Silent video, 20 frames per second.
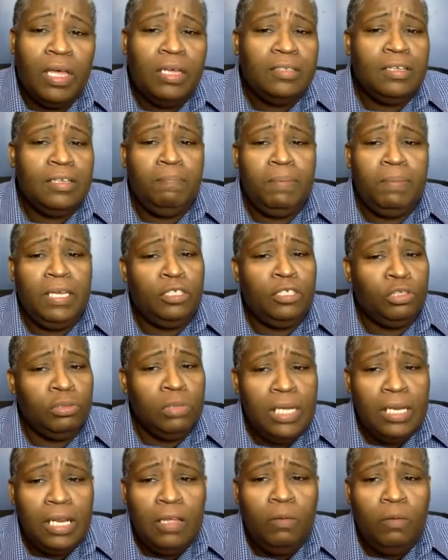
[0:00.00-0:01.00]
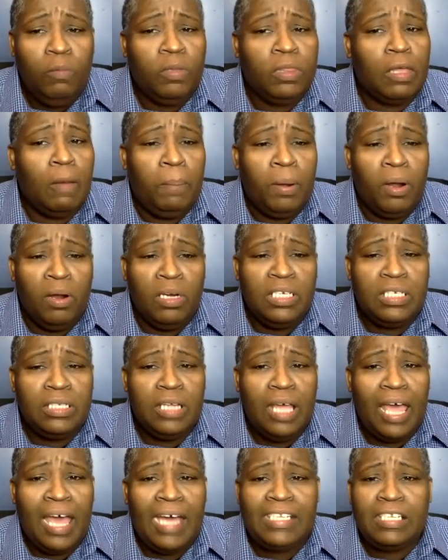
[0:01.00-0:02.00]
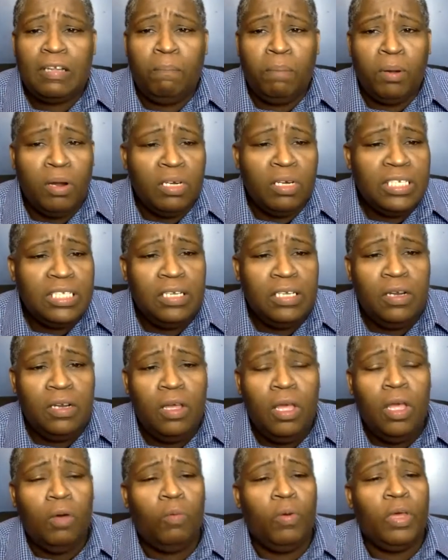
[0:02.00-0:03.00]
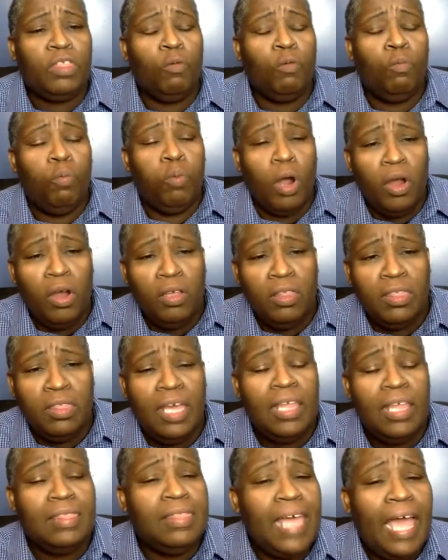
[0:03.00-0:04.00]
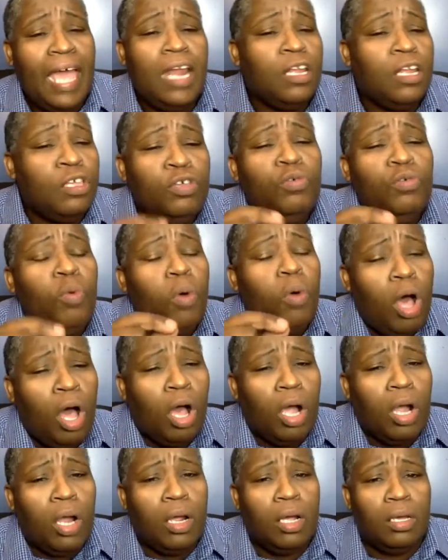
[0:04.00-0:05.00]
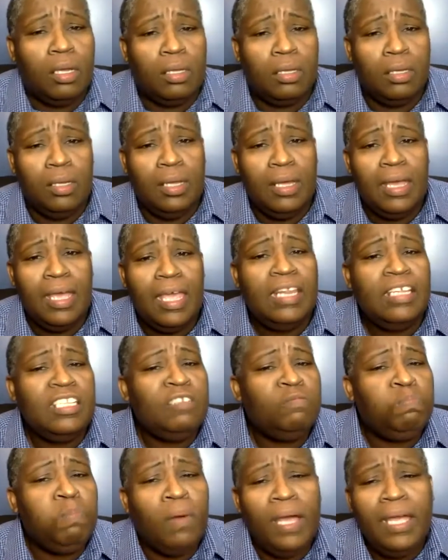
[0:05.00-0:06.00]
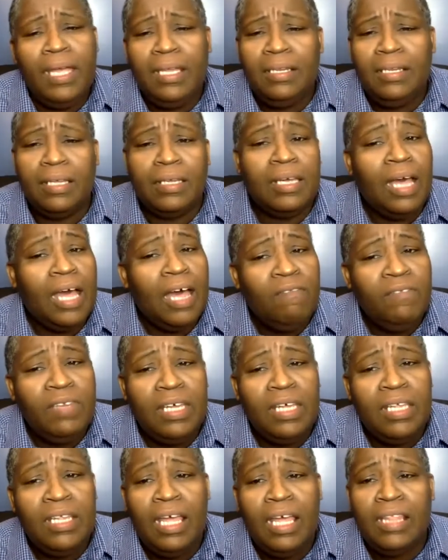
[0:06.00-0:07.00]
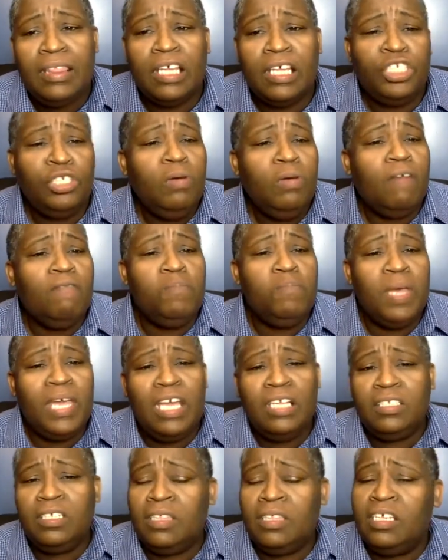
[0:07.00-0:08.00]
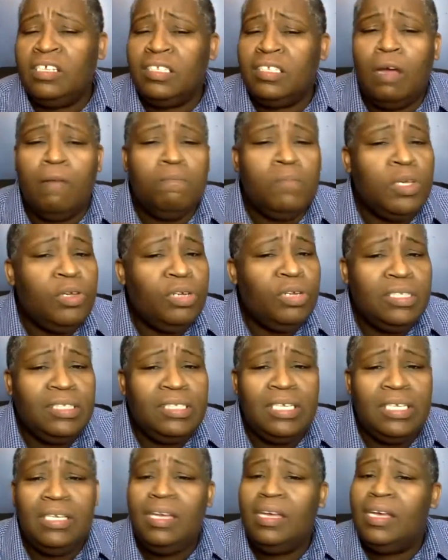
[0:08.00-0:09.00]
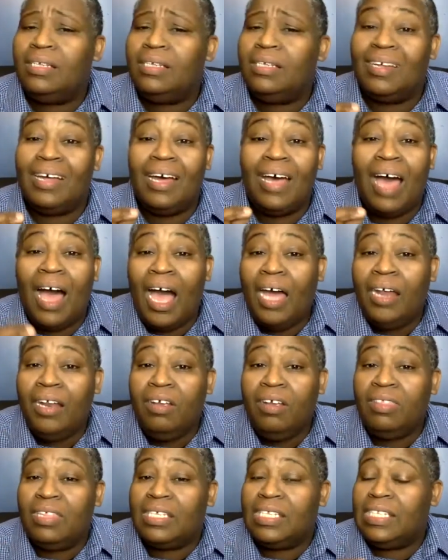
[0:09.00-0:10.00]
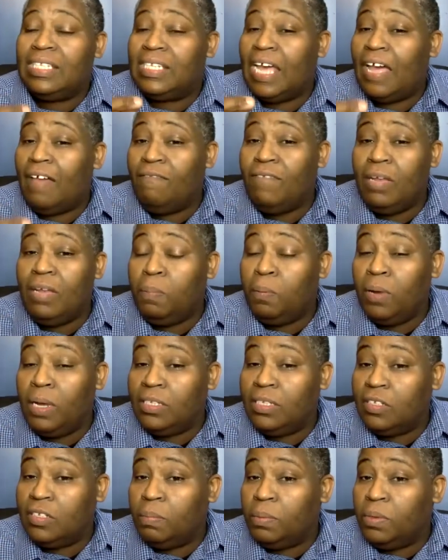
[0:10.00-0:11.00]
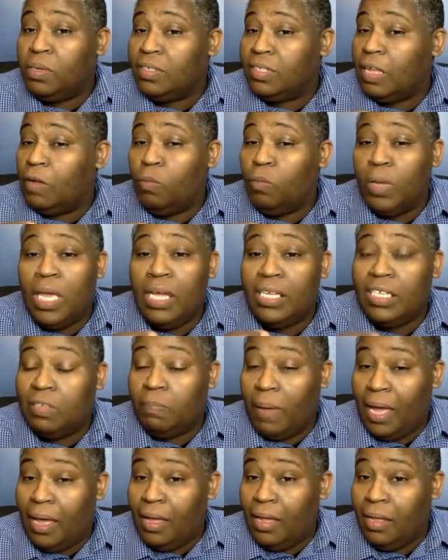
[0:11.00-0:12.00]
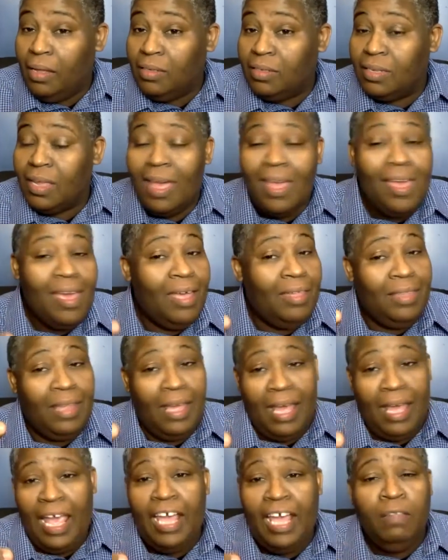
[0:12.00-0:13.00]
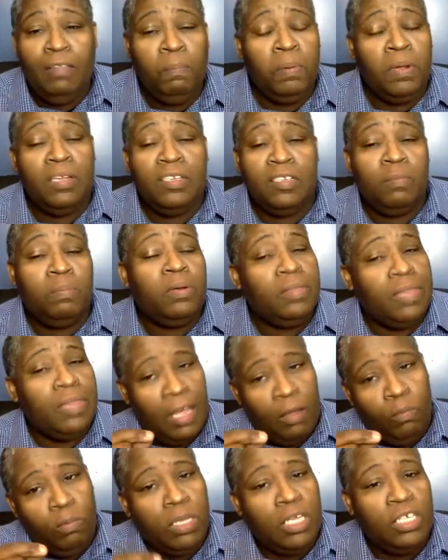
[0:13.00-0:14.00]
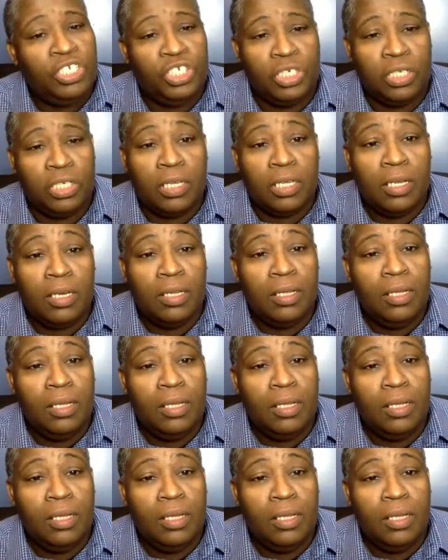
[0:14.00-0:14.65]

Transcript: to be treated as a person with worth that you are. It is breaking the covenant that you have made to this community to honor the 7 principles that we espouse and the 8th principle that we should.